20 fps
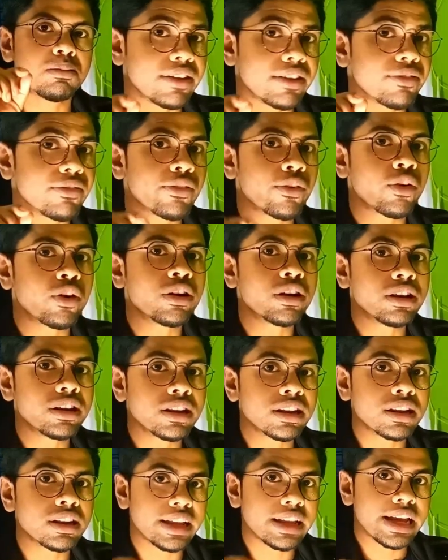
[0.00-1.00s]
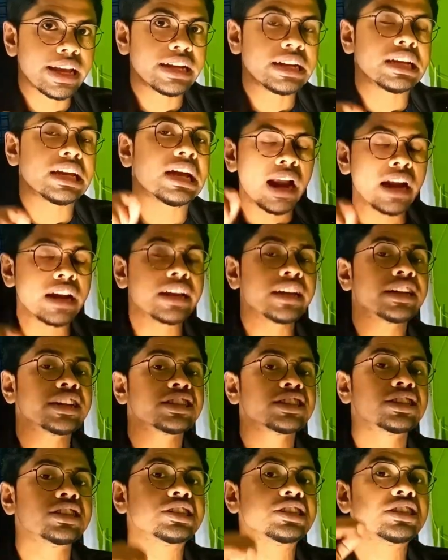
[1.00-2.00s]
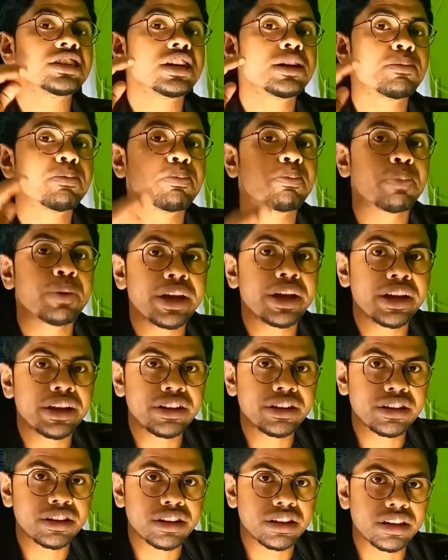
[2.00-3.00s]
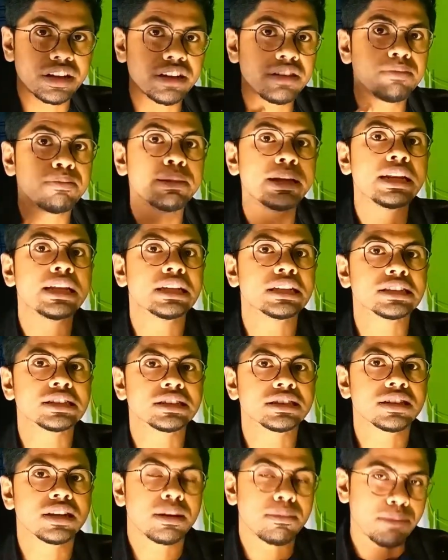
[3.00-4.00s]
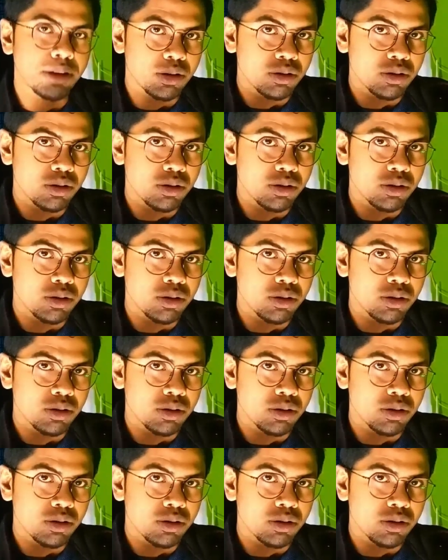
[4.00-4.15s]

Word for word: and for that architecture engineer paid in millions,